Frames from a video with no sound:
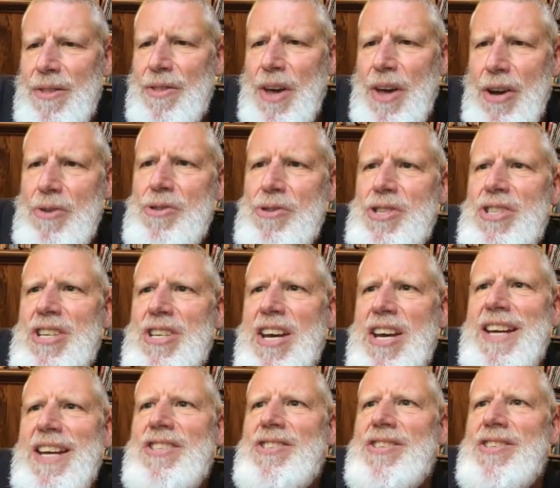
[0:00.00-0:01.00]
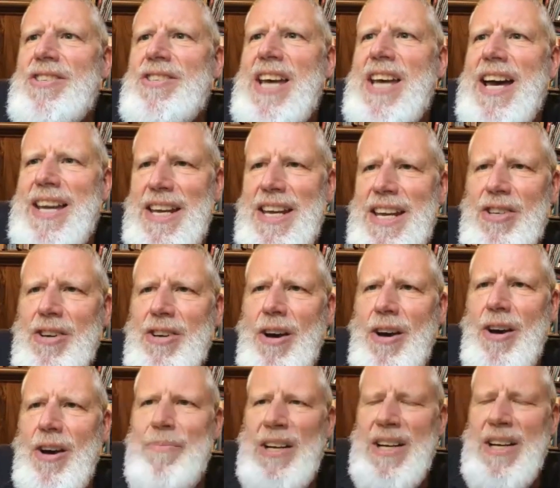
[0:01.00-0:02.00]
Those taxes are
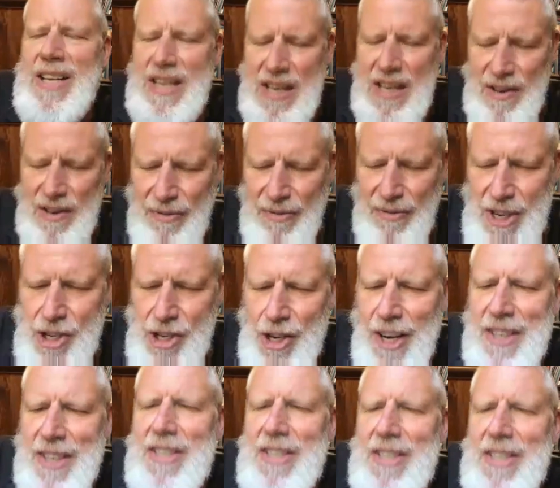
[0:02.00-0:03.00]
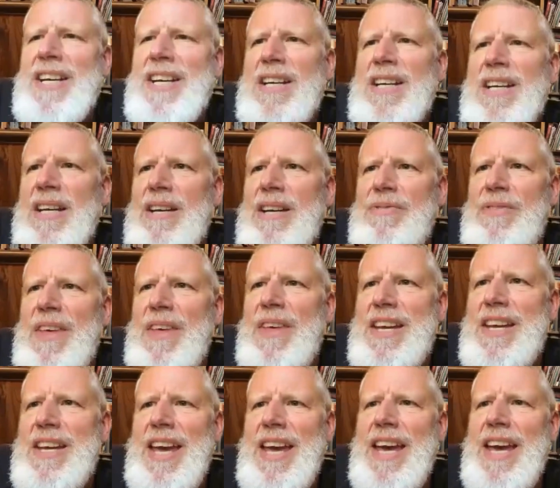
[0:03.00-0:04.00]
economically efficient if
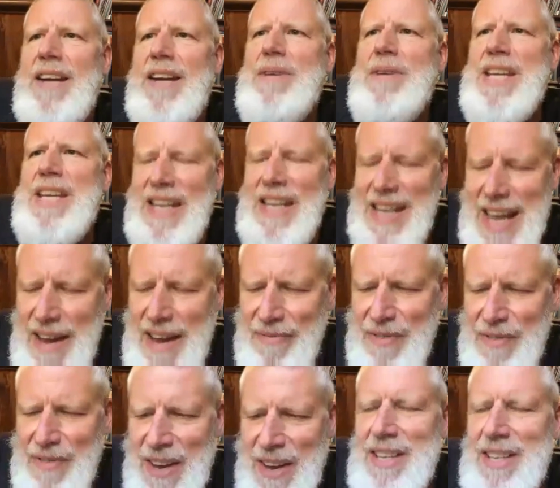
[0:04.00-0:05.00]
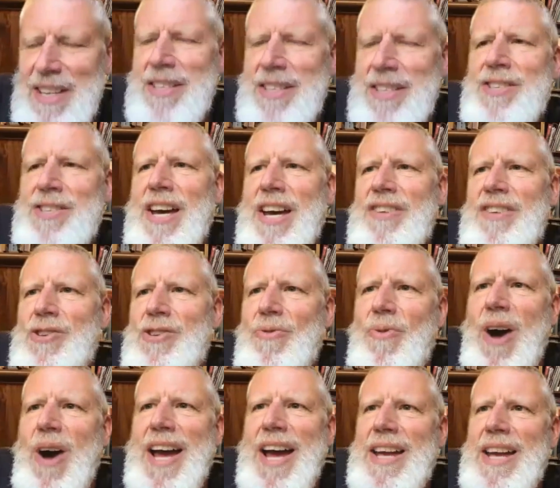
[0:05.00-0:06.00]
they can be levied in such a
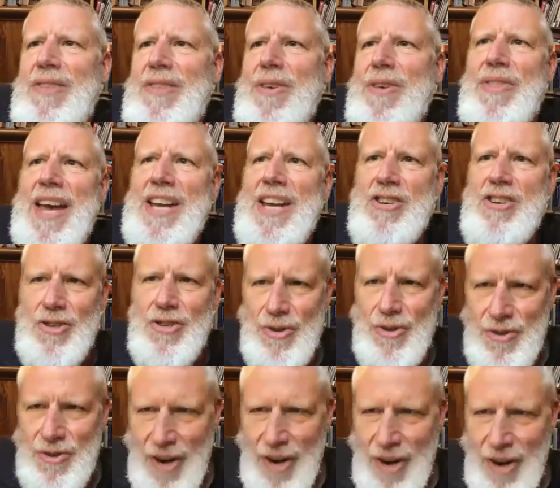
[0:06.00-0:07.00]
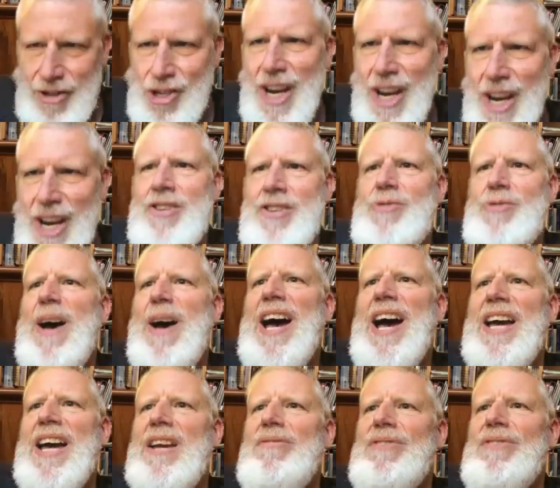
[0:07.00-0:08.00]
way that they do not change
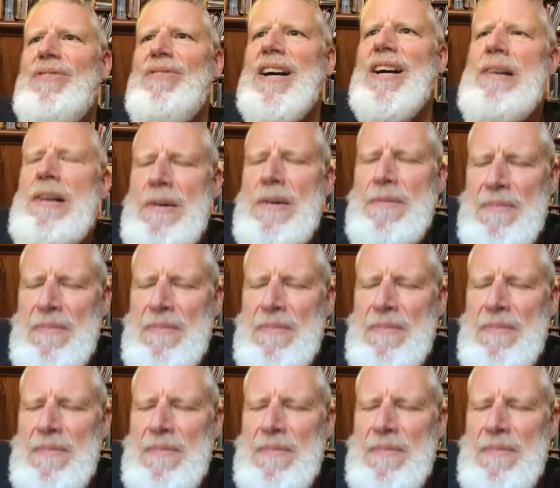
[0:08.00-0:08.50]
behaviour